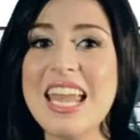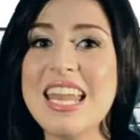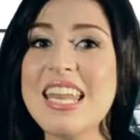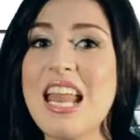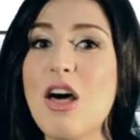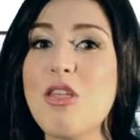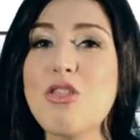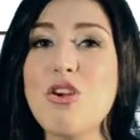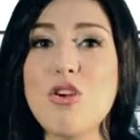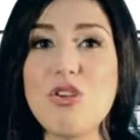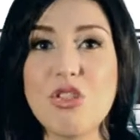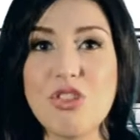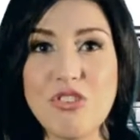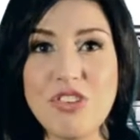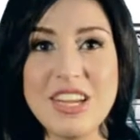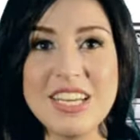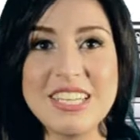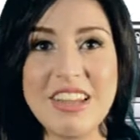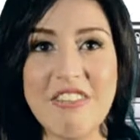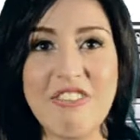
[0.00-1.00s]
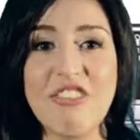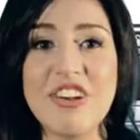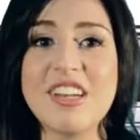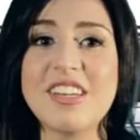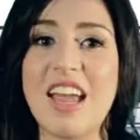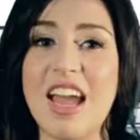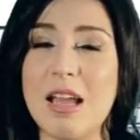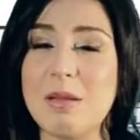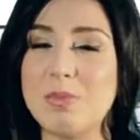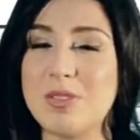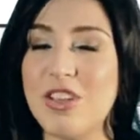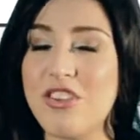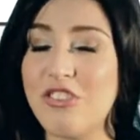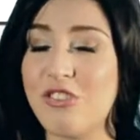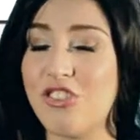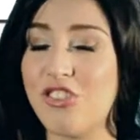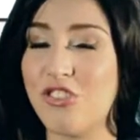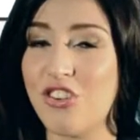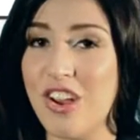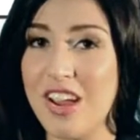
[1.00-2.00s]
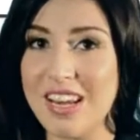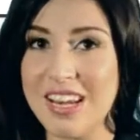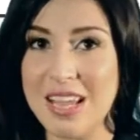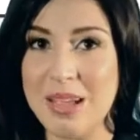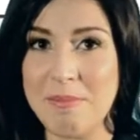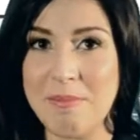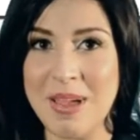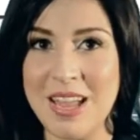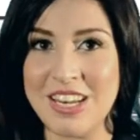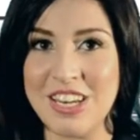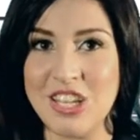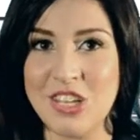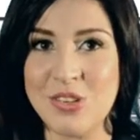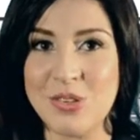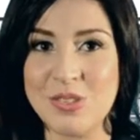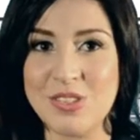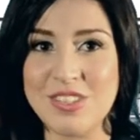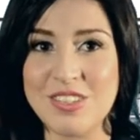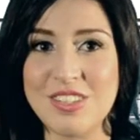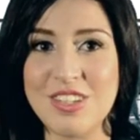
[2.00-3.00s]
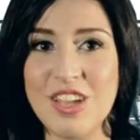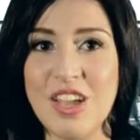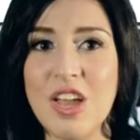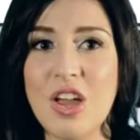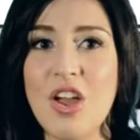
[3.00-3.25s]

Now, there are 3 different types of training menus.